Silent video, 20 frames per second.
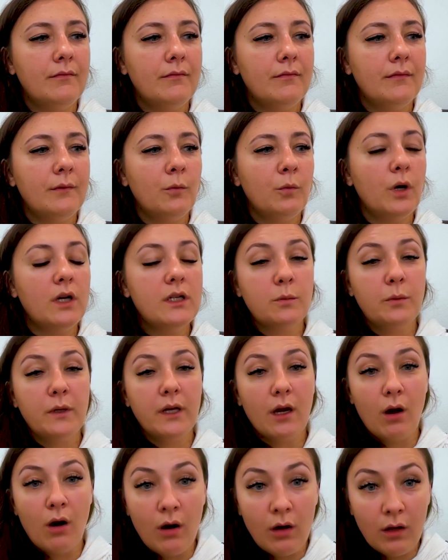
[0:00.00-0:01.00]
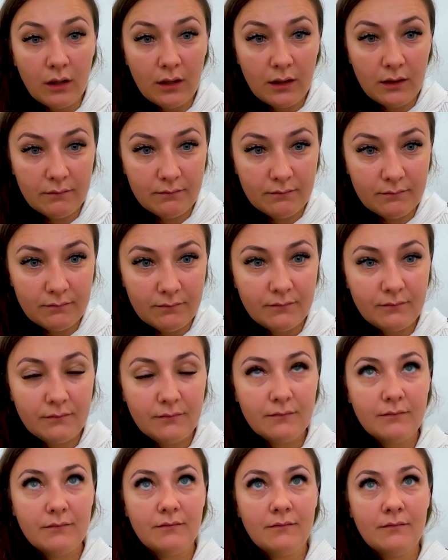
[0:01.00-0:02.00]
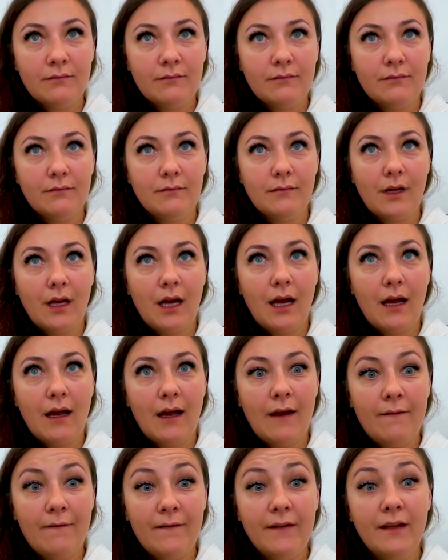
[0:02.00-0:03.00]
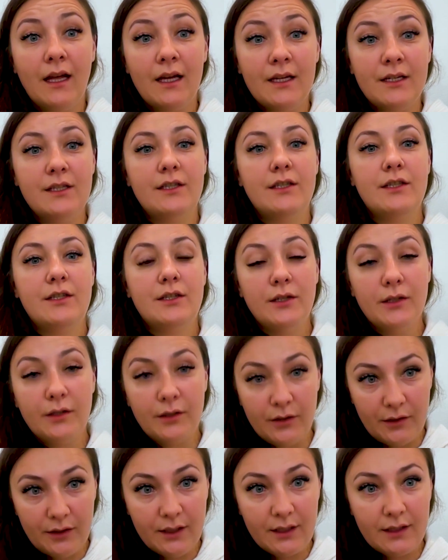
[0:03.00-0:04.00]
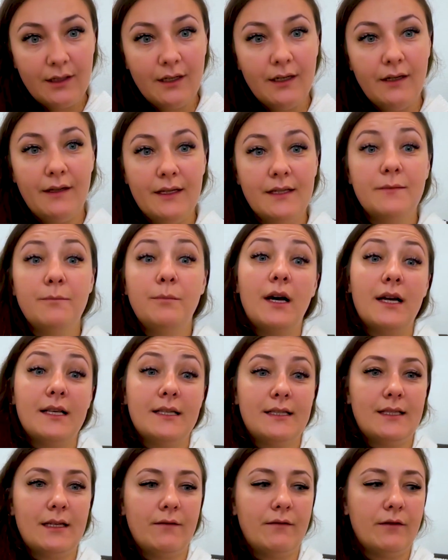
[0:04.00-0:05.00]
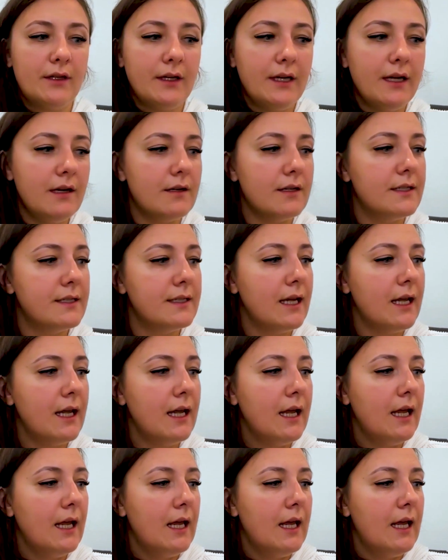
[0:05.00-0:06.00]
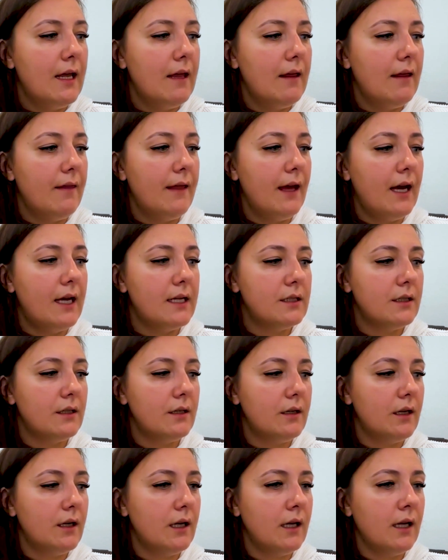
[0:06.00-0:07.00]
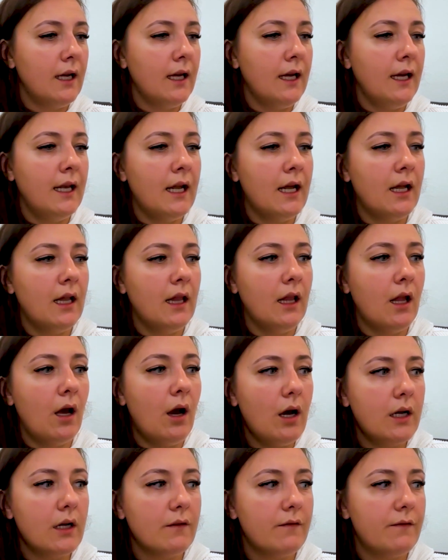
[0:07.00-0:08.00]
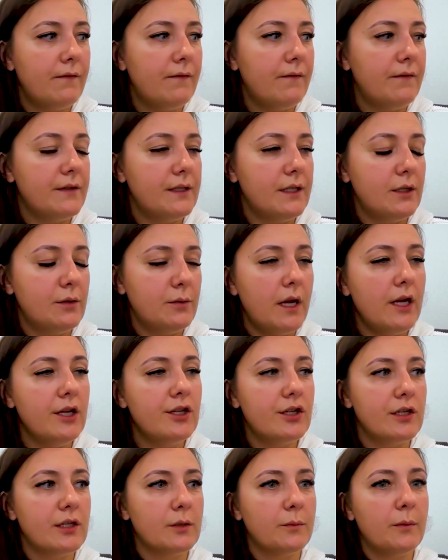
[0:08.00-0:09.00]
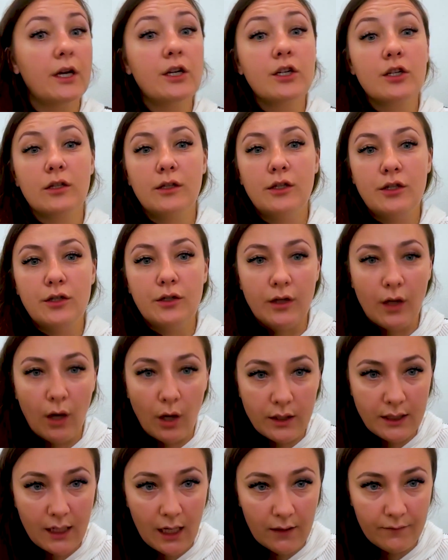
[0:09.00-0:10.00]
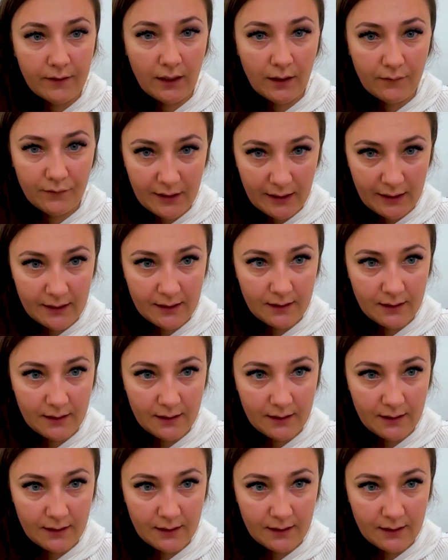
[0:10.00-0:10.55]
what we all, I feel, understood in this past several years, that in a lot of situations, we actually do not have enough data.